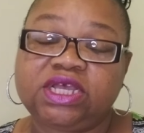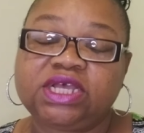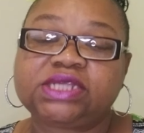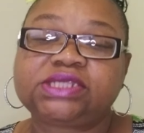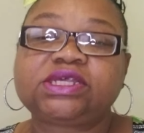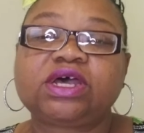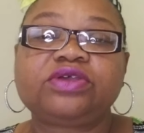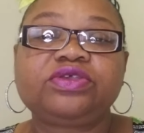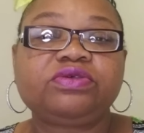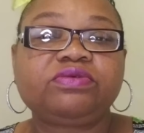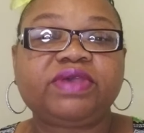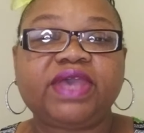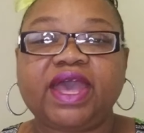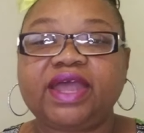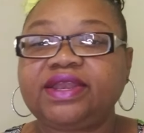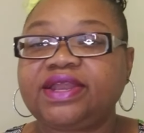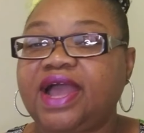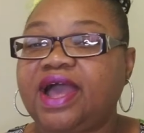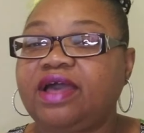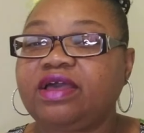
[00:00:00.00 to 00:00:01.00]
So you
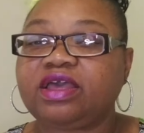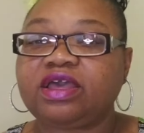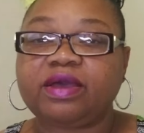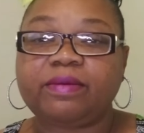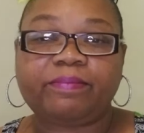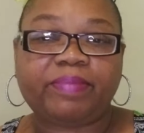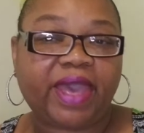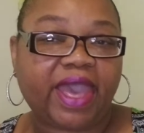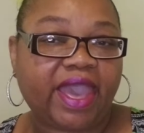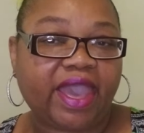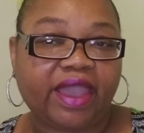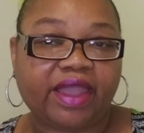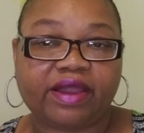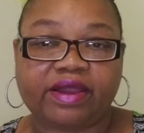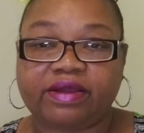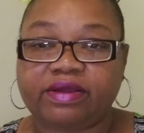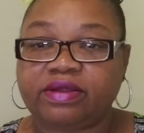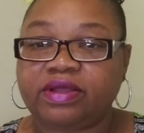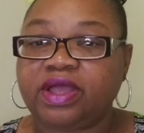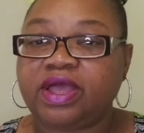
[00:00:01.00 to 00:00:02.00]
cannot
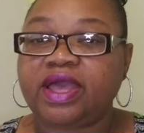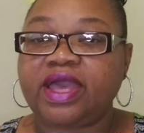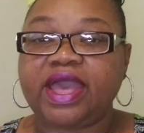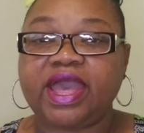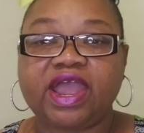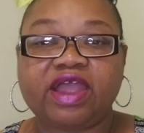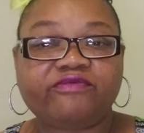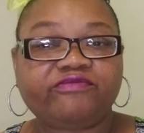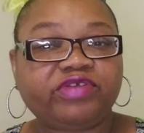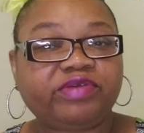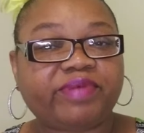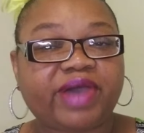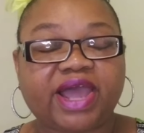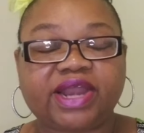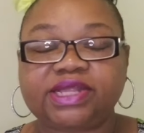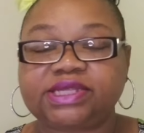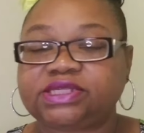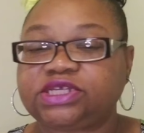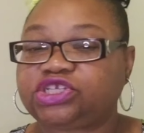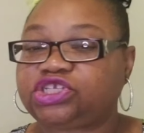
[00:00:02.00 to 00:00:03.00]
compare
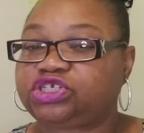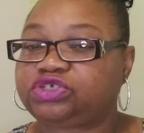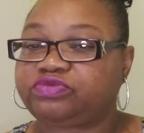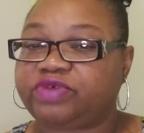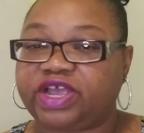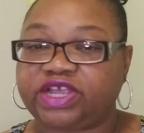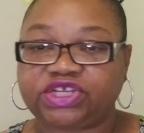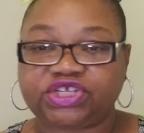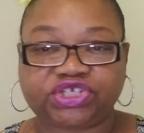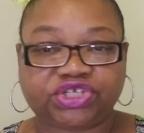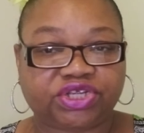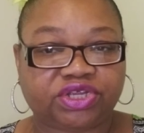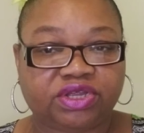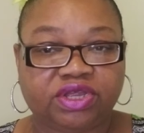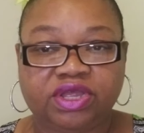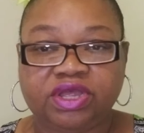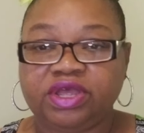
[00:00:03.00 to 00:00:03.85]
everybody's situation.